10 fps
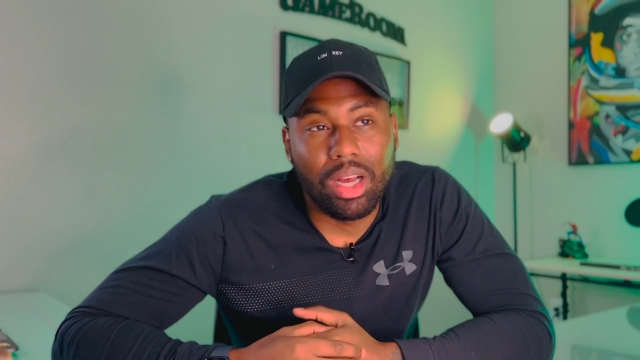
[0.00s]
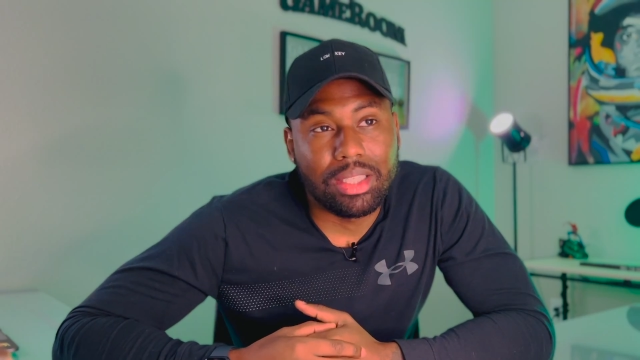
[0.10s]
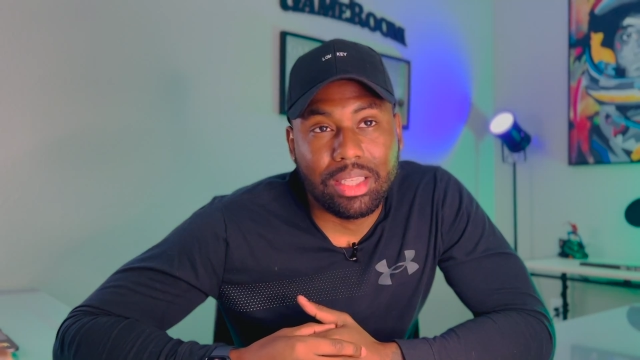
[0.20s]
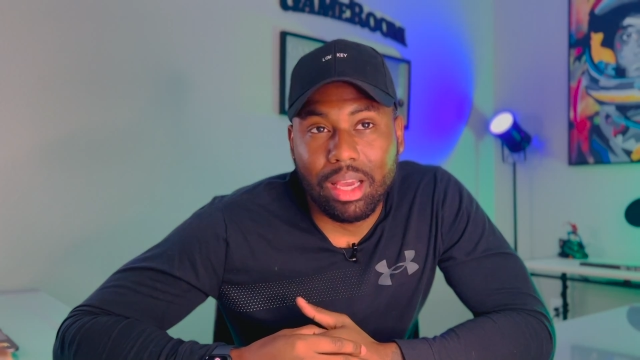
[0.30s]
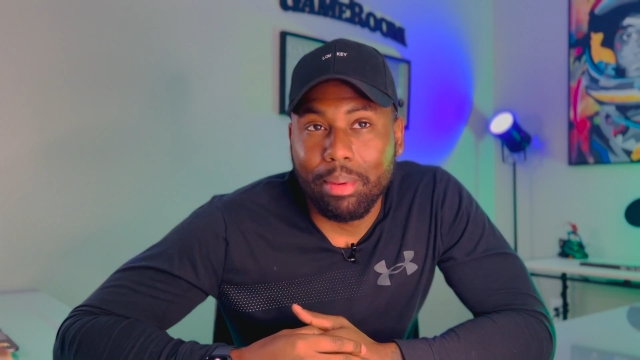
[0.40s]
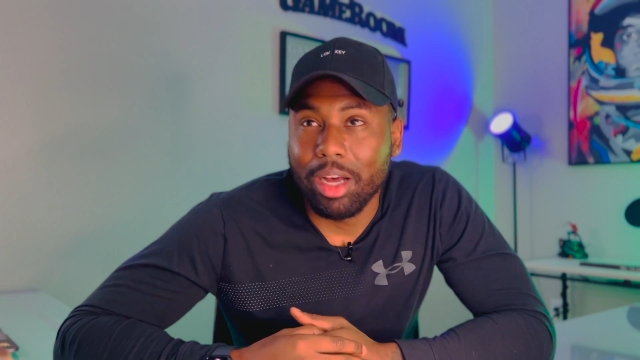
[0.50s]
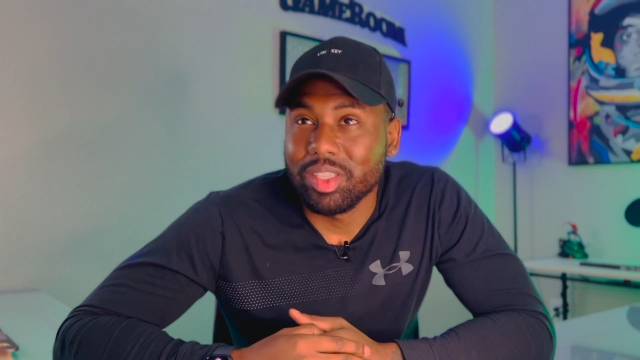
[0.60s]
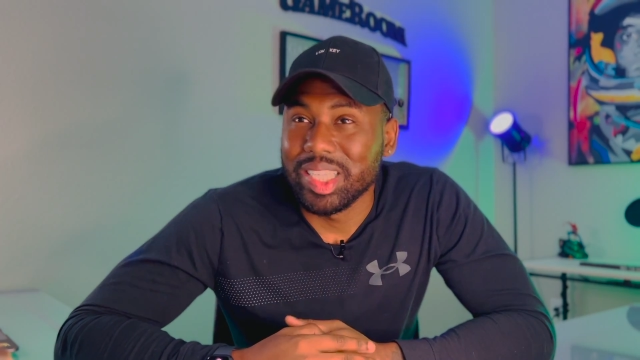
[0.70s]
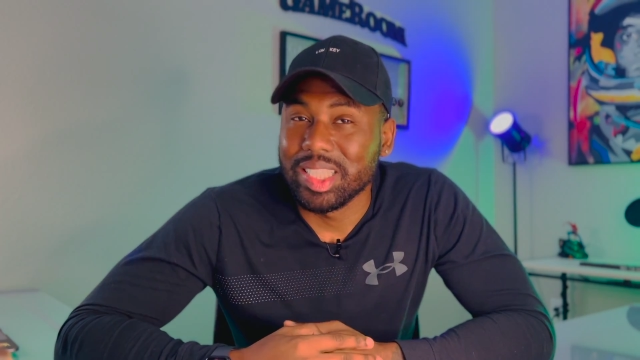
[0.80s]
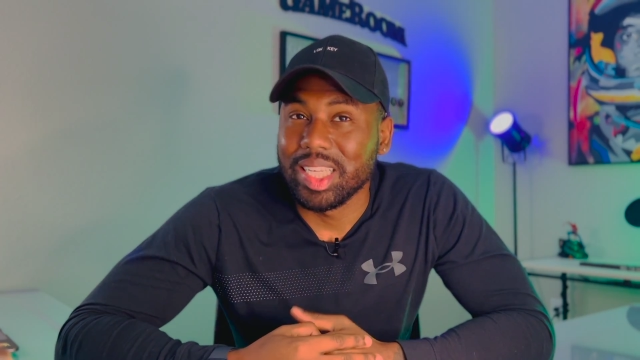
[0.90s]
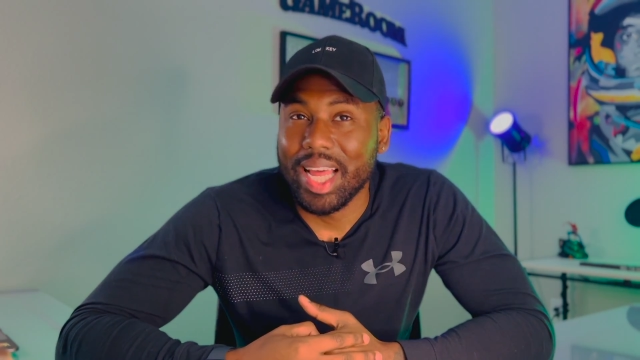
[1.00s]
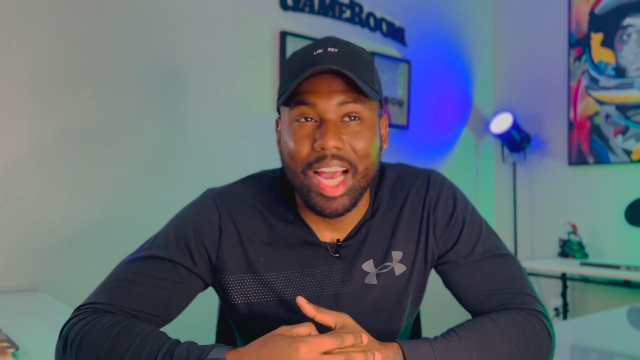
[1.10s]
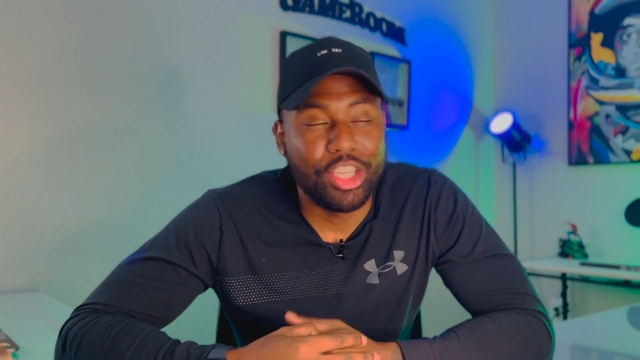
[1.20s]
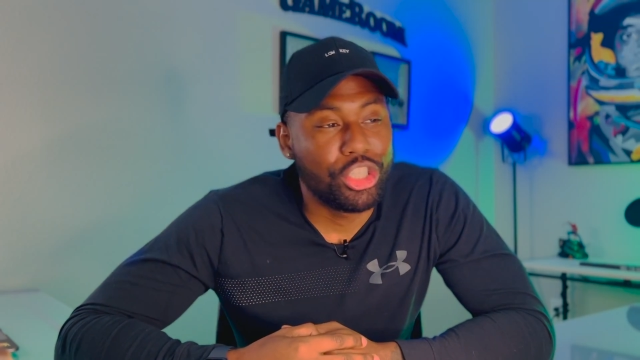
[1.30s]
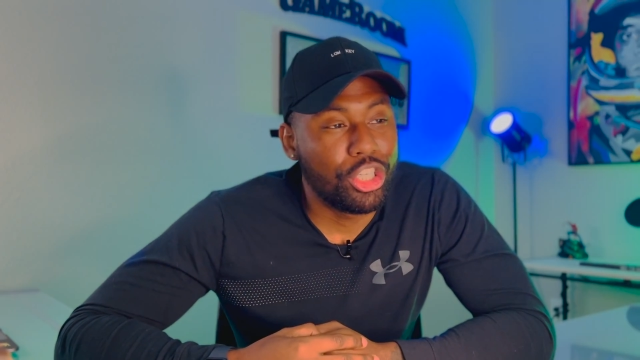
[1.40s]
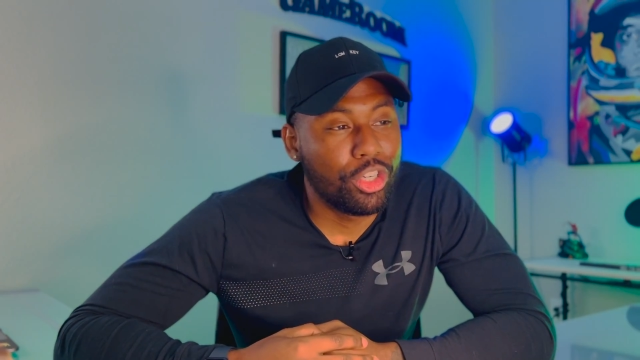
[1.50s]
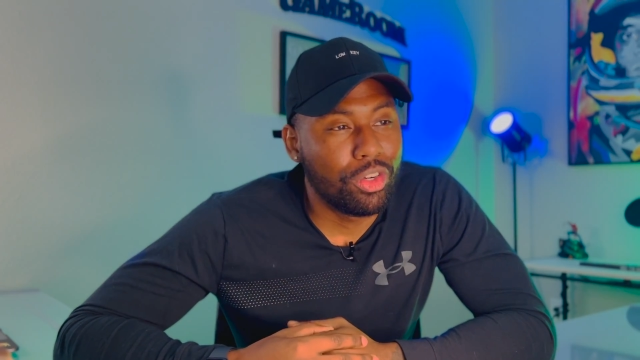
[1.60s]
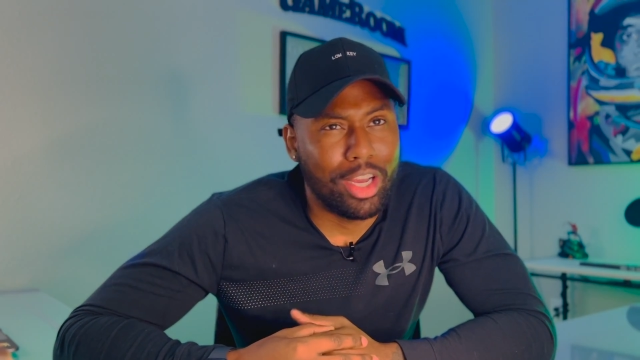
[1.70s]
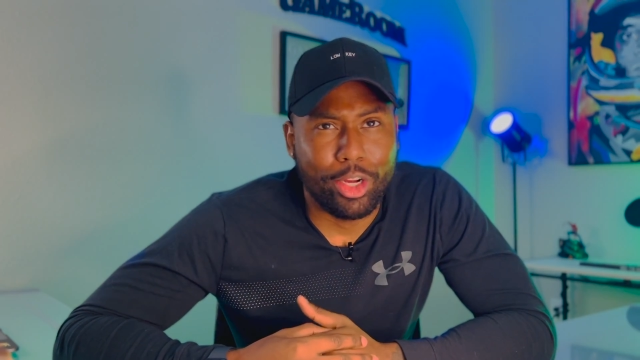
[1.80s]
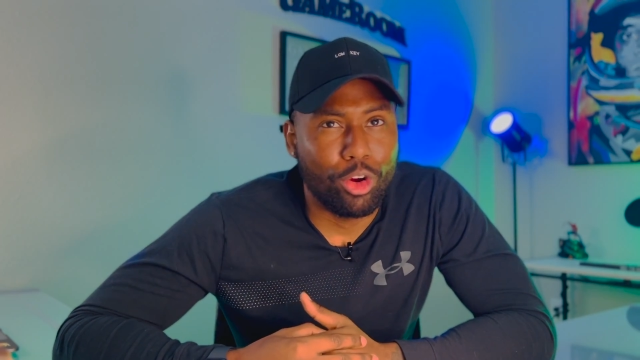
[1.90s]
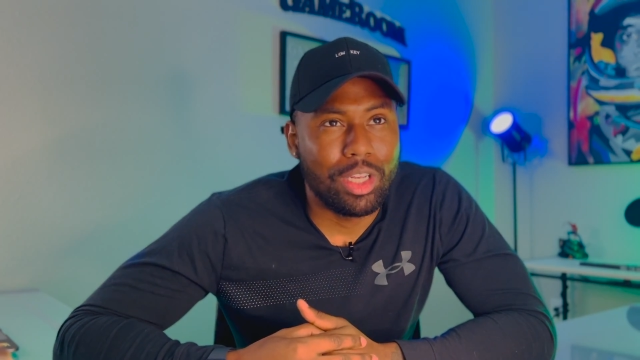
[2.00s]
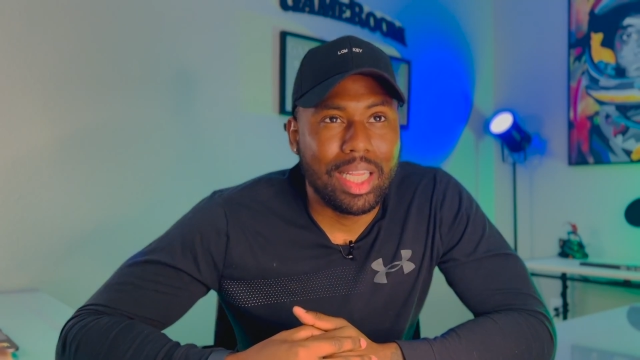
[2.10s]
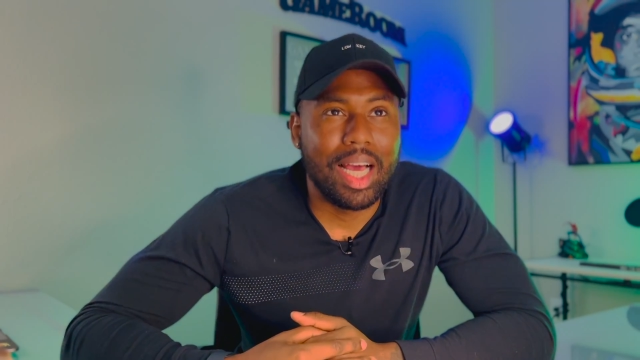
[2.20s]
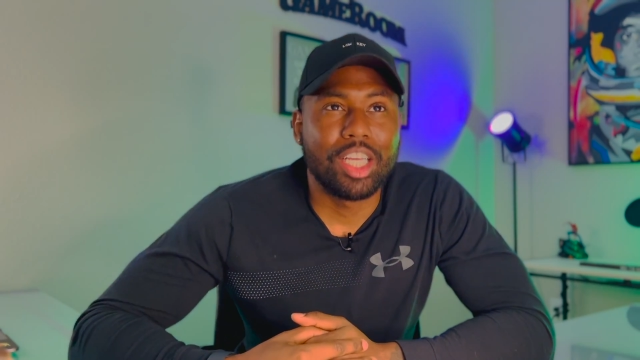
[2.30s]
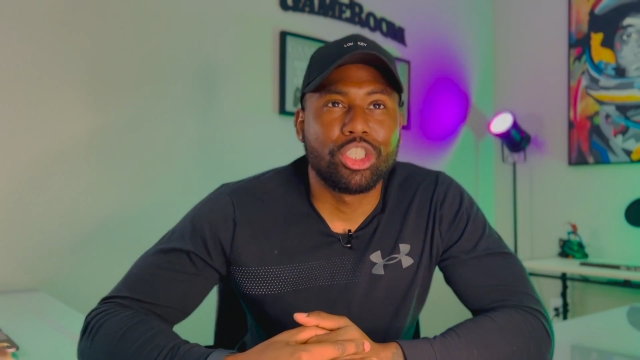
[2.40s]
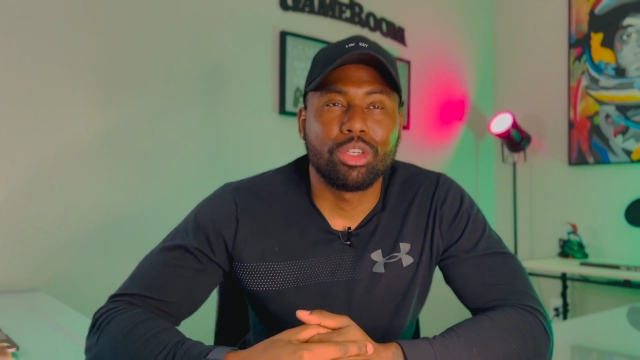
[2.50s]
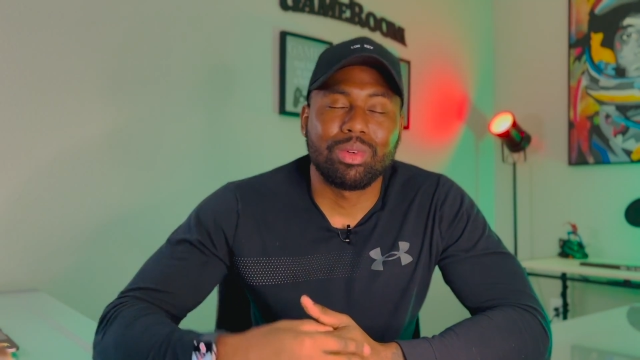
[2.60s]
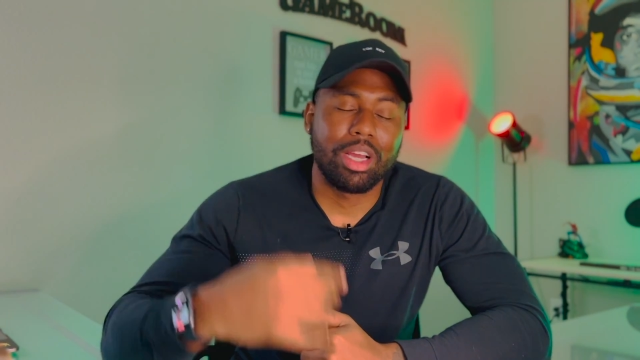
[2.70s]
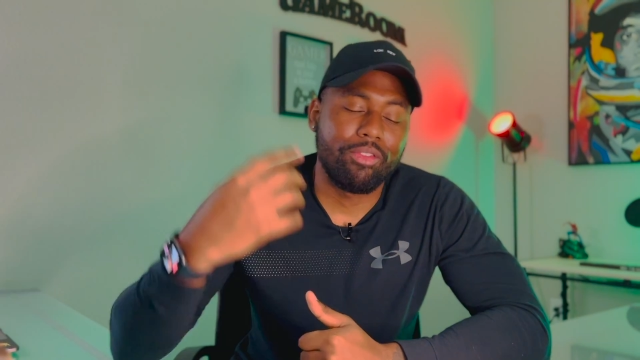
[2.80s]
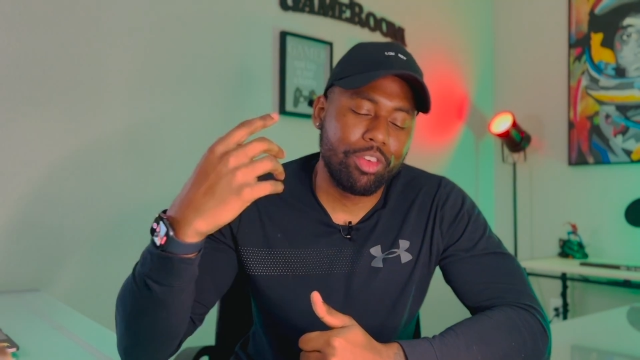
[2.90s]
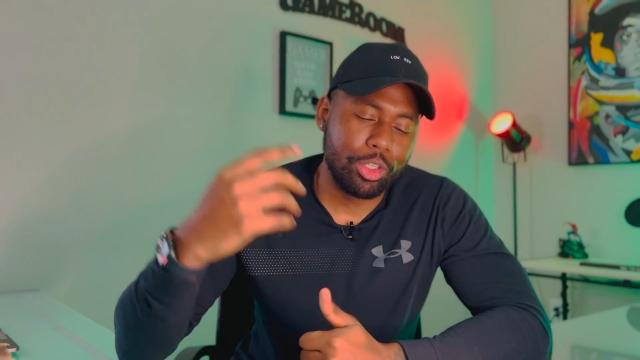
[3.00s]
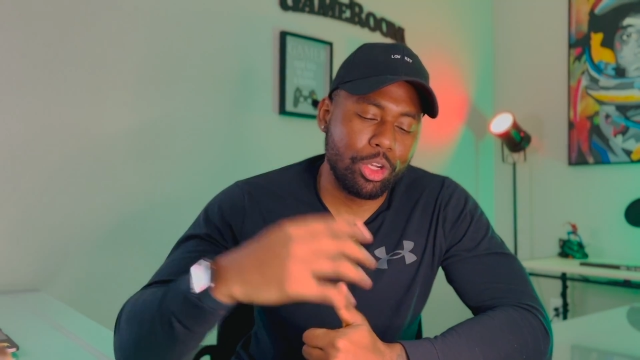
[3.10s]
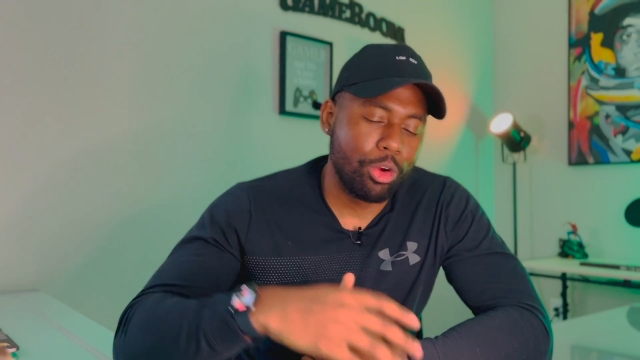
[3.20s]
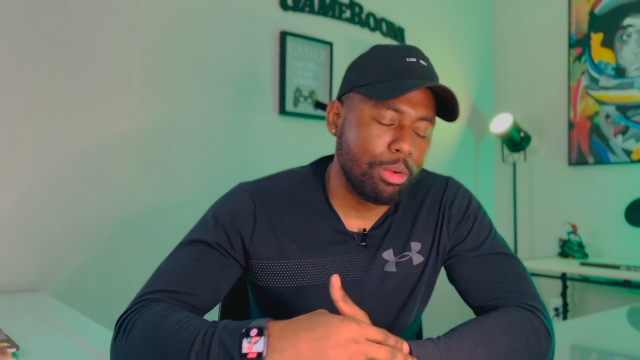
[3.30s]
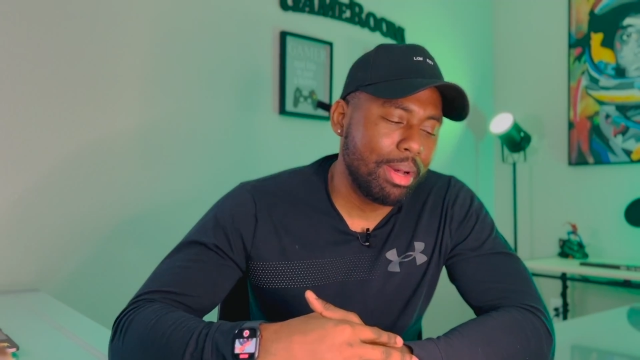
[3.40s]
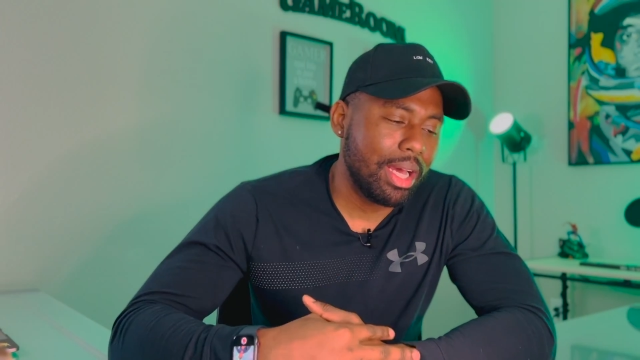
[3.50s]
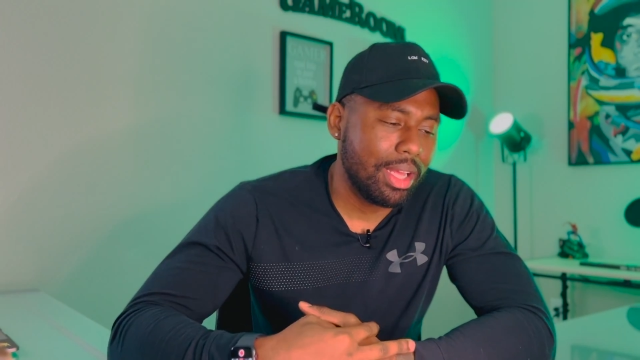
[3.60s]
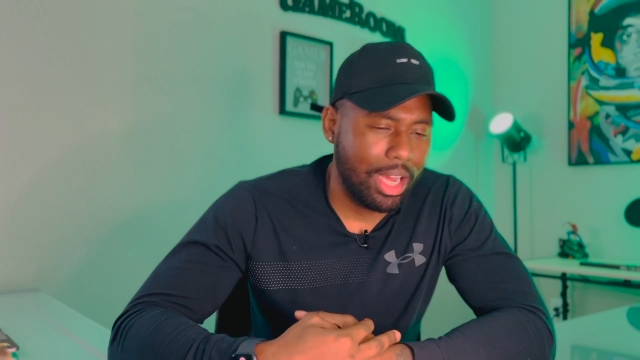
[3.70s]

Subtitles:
to come out since last year, like early last year when I first heard about it.